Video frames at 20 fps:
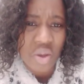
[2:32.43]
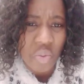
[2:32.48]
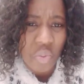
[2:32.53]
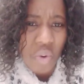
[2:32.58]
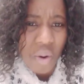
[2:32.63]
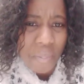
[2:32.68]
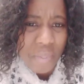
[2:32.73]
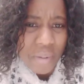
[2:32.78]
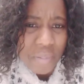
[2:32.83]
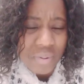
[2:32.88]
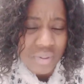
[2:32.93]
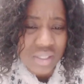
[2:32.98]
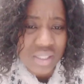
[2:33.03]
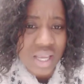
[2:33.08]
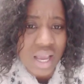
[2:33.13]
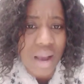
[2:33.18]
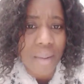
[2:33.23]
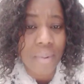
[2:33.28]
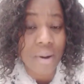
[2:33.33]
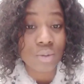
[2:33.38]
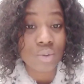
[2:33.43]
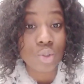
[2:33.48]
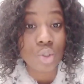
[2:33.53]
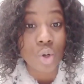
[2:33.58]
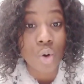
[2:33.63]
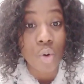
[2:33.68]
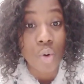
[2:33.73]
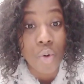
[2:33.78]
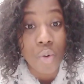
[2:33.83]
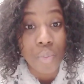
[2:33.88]
what people say about
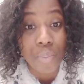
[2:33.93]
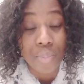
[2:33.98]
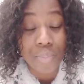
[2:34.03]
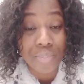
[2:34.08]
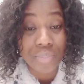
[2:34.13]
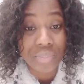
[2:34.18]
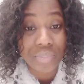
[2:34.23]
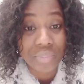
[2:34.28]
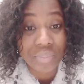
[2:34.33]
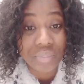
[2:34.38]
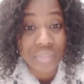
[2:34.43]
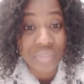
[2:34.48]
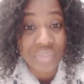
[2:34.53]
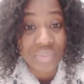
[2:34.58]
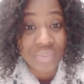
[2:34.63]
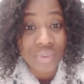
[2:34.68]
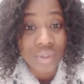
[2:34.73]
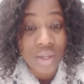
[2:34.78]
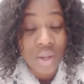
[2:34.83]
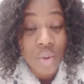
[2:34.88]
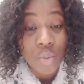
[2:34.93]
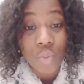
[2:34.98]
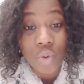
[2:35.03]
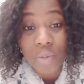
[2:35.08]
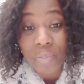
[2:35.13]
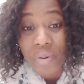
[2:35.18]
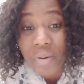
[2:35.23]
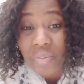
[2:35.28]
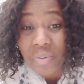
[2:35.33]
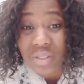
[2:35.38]
your home,
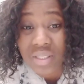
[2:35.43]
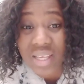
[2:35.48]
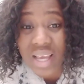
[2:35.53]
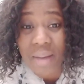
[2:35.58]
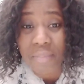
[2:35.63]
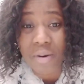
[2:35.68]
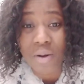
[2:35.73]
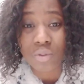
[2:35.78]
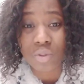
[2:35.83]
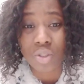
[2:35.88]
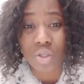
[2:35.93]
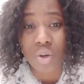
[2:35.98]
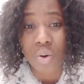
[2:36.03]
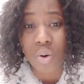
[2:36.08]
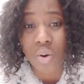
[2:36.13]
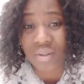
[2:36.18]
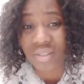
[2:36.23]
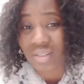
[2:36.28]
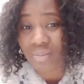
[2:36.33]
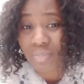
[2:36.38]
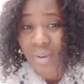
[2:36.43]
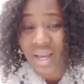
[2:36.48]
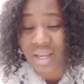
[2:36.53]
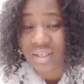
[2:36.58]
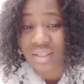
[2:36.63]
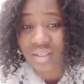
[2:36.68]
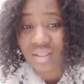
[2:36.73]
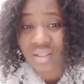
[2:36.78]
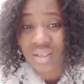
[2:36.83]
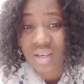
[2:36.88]
what people say about your husband,
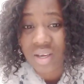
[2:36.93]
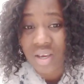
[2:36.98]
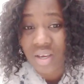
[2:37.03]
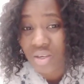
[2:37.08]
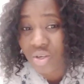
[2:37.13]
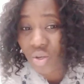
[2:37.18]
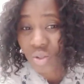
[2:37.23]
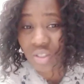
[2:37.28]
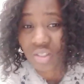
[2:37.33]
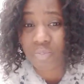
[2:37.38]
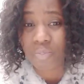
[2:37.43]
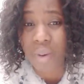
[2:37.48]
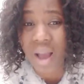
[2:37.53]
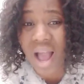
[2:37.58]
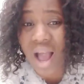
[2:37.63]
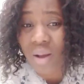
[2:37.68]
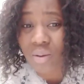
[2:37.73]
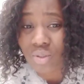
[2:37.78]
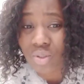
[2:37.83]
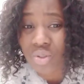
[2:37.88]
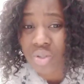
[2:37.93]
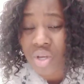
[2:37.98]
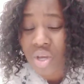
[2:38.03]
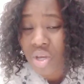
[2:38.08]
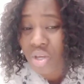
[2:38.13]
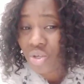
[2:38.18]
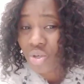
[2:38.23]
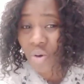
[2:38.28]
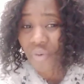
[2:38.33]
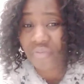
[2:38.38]
your spouse,
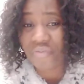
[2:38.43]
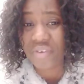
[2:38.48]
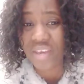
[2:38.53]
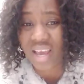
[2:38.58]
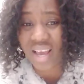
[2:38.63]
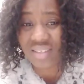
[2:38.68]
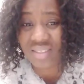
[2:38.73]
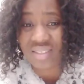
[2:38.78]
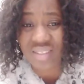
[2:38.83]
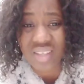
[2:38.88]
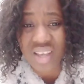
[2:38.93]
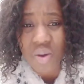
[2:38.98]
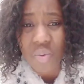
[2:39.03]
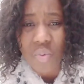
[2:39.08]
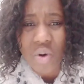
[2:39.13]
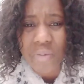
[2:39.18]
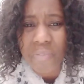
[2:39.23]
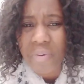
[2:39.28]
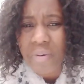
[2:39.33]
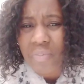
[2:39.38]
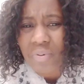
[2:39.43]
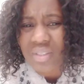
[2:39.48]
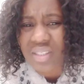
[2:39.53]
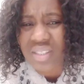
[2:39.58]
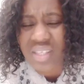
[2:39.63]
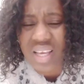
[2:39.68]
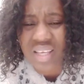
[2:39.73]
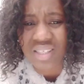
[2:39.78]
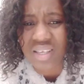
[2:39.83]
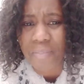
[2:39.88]
your fiance, what people
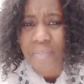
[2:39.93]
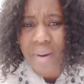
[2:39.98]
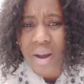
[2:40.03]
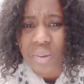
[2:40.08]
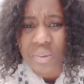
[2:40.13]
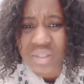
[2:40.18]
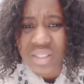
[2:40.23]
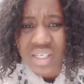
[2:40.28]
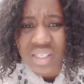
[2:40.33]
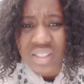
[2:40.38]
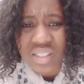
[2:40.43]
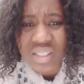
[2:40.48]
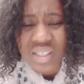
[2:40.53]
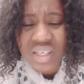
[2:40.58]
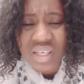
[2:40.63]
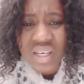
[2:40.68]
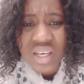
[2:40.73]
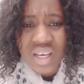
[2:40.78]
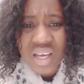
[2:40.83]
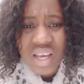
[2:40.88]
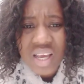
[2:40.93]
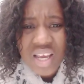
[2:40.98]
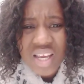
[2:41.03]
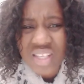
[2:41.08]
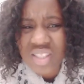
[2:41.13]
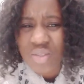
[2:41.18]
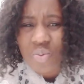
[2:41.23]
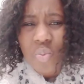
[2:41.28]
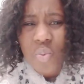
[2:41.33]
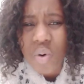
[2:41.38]
says about it
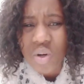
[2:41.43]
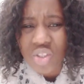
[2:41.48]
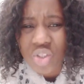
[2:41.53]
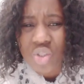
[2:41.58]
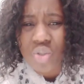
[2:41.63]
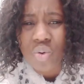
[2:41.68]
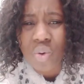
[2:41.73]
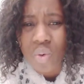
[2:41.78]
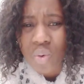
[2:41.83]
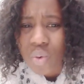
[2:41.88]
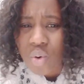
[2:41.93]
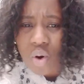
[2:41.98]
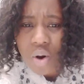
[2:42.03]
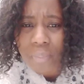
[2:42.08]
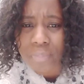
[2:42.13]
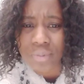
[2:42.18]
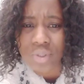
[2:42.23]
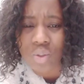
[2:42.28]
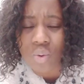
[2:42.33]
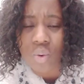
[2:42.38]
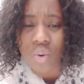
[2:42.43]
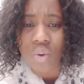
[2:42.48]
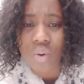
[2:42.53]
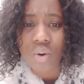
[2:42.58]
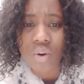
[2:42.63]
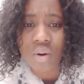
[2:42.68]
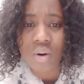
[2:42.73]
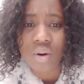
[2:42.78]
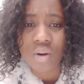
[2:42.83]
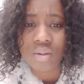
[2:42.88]
is what you look up to.
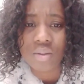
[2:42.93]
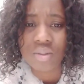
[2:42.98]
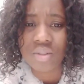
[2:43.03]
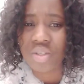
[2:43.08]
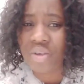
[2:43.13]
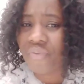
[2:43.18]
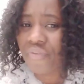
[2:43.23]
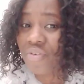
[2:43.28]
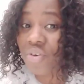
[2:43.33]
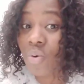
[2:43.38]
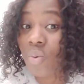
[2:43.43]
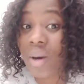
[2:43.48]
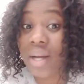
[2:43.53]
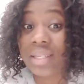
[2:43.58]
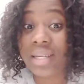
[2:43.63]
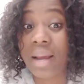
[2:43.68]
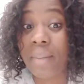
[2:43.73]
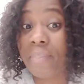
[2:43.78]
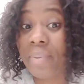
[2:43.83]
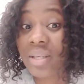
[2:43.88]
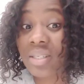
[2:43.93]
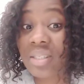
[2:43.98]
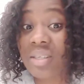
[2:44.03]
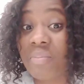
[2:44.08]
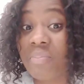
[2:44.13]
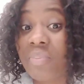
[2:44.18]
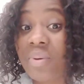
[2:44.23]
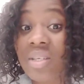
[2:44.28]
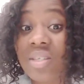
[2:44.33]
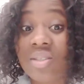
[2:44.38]
If you are that
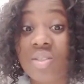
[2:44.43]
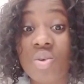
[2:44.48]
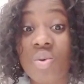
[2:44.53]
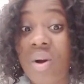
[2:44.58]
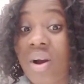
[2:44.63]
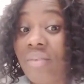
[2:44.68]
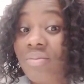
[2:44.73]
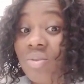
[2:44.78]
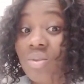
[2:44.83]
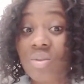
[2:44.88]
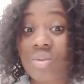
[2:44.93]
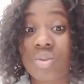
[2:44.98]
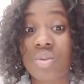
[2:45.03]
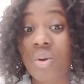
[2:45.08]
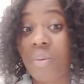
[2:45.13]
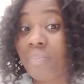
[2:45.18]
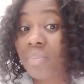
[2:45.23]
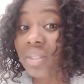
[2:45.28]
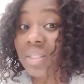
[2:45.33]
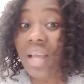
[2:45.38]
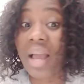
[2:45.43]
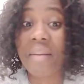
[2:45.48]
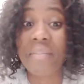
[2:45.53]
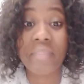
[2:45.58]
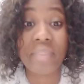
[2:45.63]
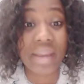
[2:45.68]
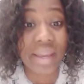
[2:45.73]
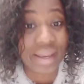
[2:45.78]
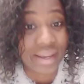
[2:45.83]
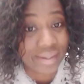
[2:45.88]
person, please, you have to stop it. I
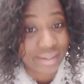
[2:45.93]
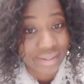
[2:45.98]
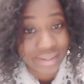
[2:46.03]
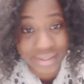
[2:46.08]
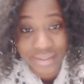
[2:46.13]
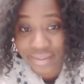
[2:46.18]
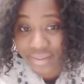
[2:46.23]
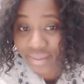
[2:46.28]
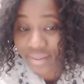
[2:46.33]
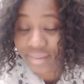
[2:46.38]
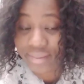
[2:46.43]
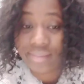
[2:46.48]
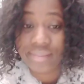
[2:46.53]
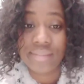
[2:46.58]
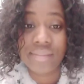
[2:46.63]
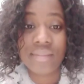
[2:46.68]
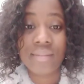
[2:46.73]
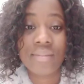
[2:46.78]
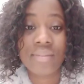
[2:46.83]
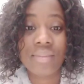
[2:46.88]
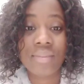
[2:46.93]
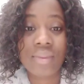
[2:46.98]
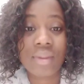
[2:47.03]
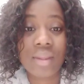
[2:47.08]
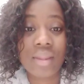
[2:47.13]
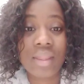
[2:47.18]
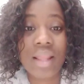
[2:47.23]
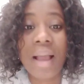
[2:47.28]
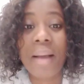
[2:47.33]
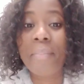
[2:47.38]
beg.
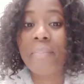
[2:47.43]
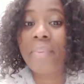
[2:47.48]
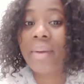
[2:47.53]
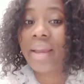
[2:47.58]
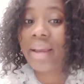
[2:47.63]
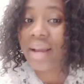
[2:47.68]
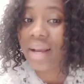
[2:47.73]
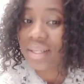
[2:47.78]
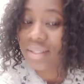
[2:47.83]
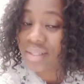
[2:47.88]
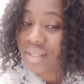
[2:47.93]
Now, I beg,